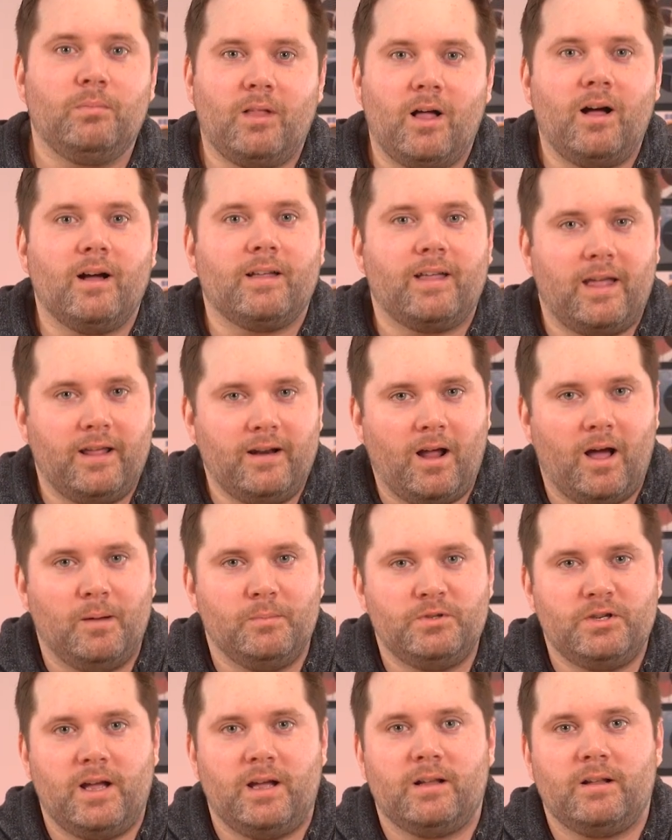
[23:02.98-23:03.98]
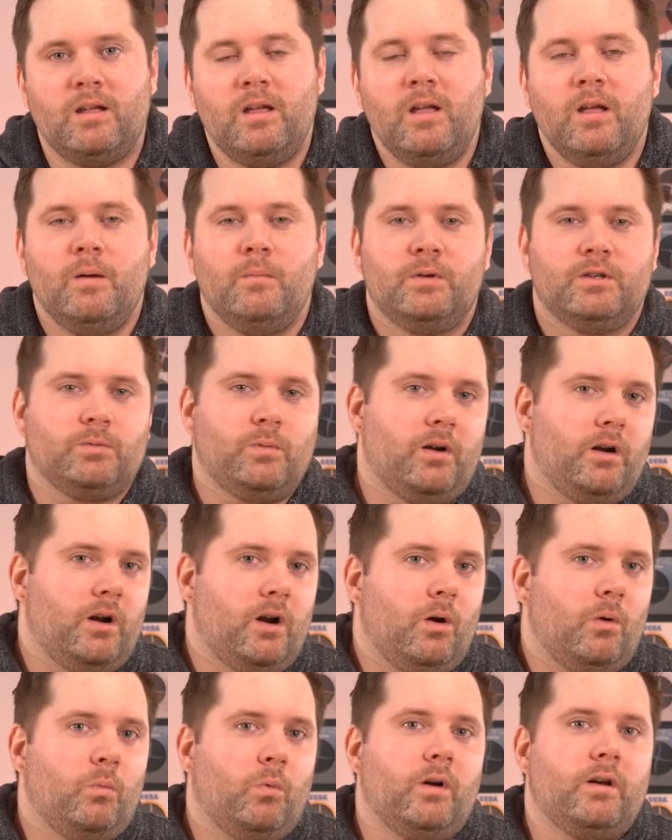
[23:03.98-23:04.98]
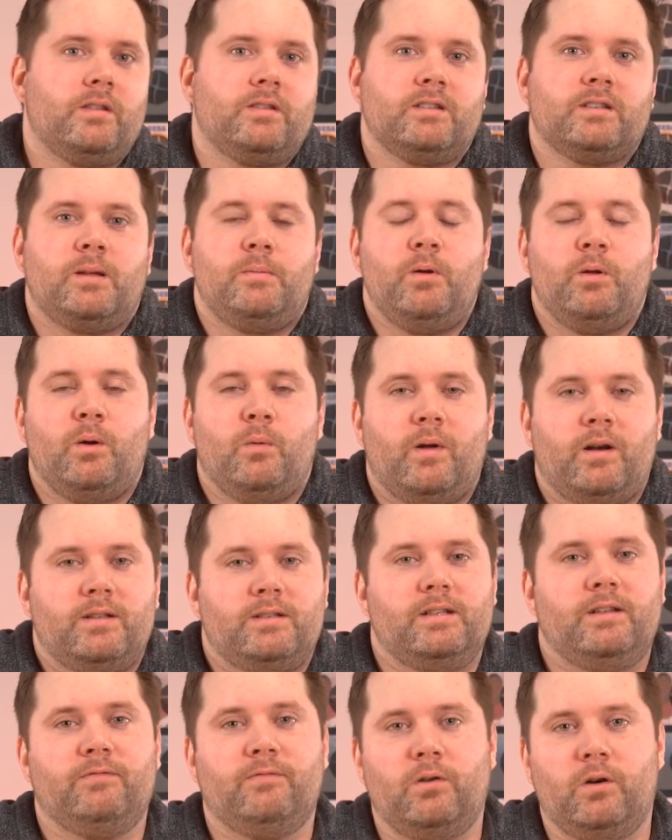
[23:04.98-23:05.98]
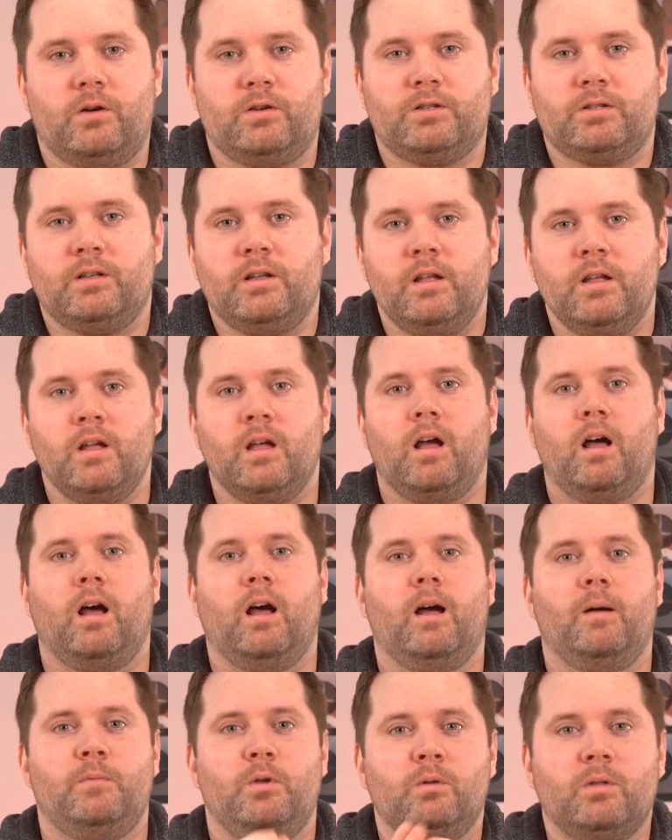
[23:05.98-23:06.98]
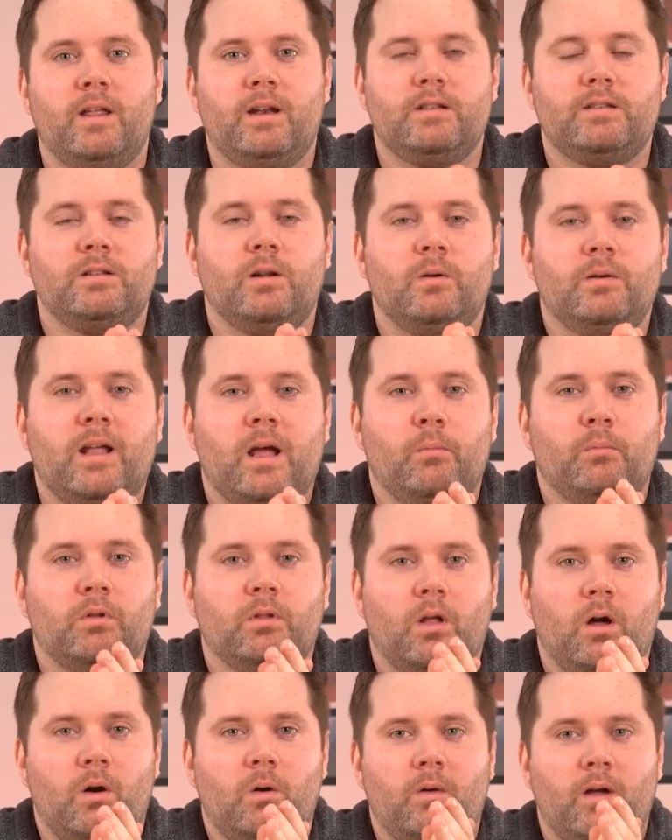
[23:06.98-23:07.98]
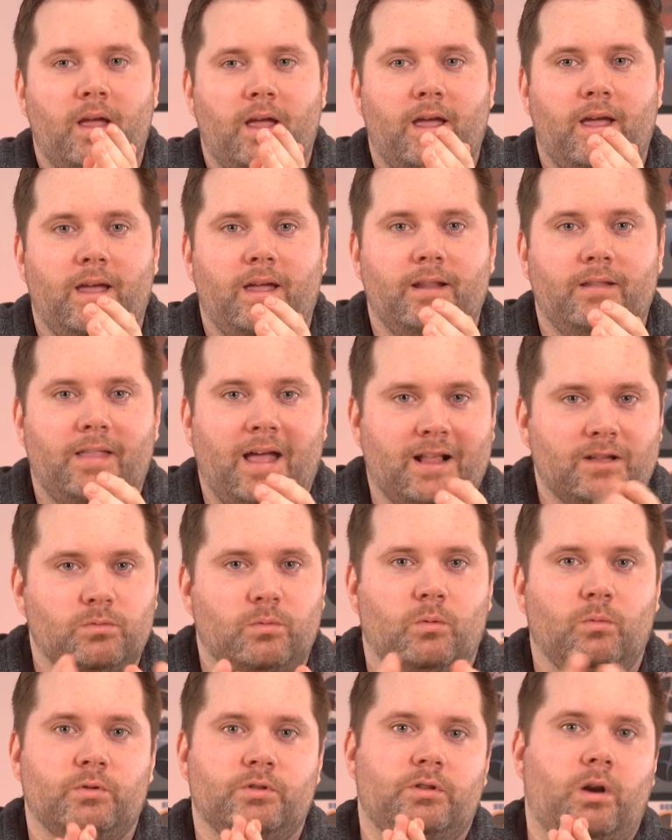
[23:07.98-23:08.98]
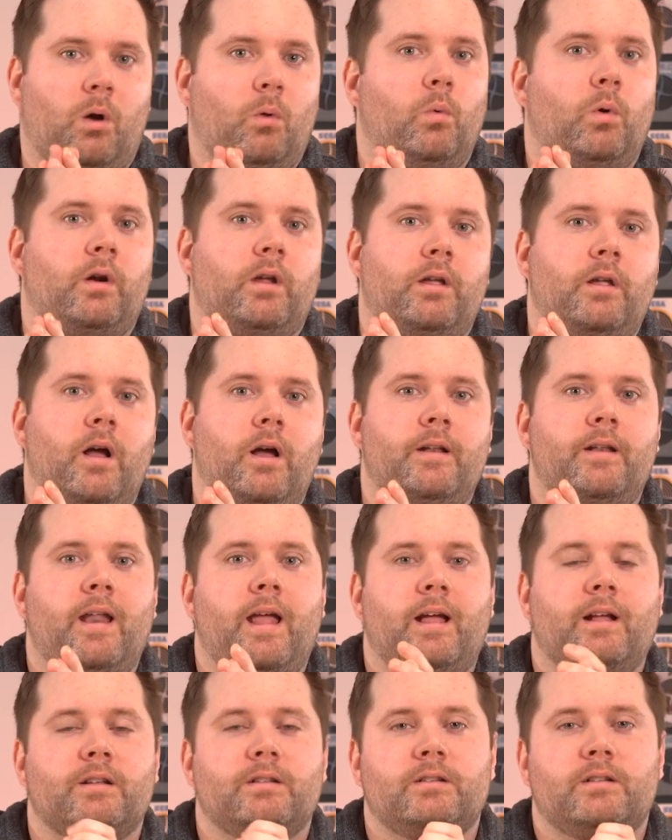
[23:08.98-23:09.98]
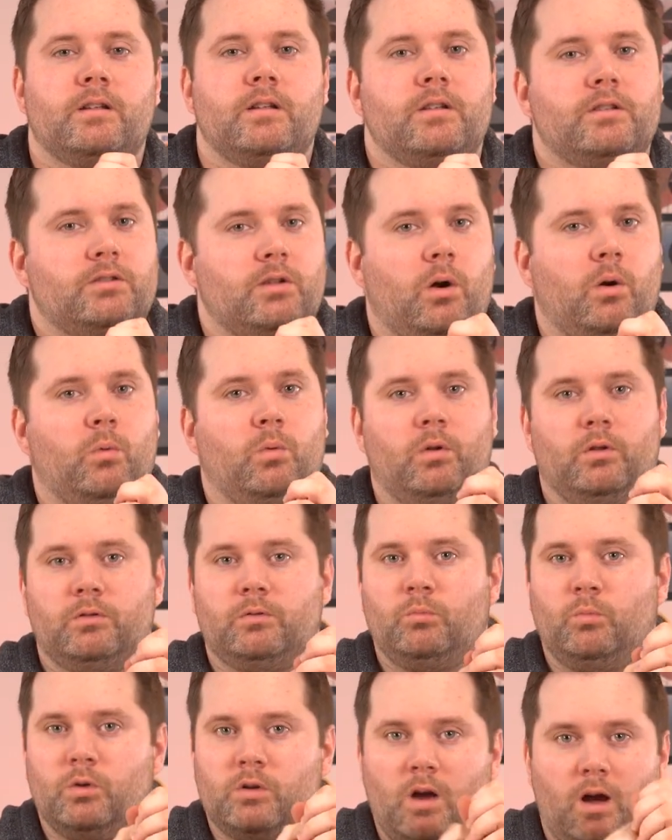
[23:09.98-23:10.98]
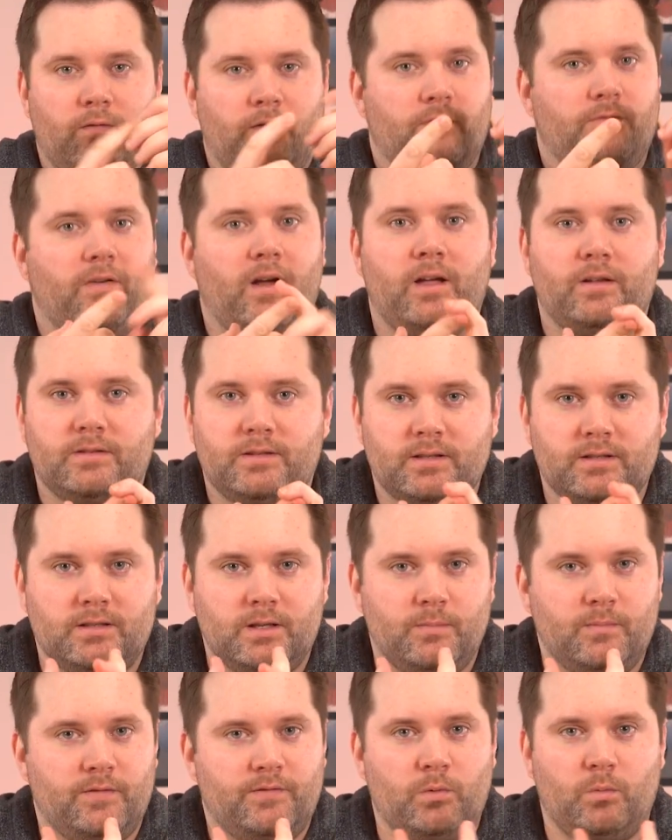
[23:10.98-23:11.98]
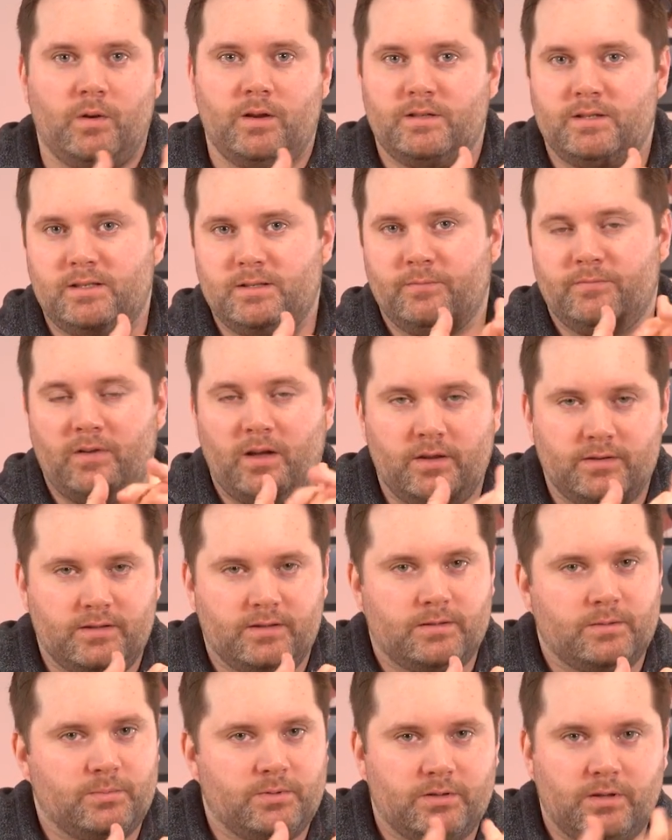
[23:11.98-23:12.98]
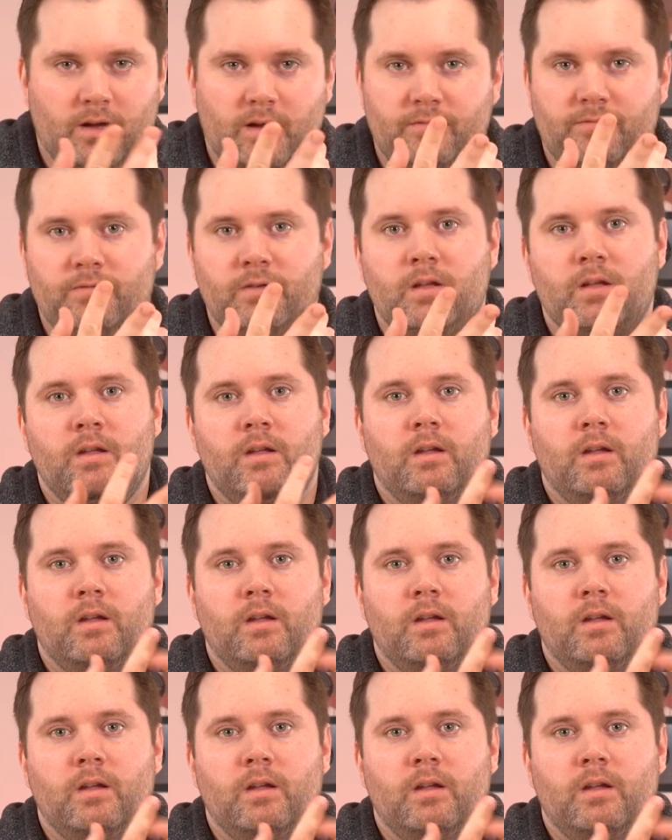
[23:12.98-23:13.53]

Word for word: block, and object. Just want to know, what does the community want to see first? You let us know down below, and that's what we'll start working on next. So we'll cover file system if you want to see some file system stuff,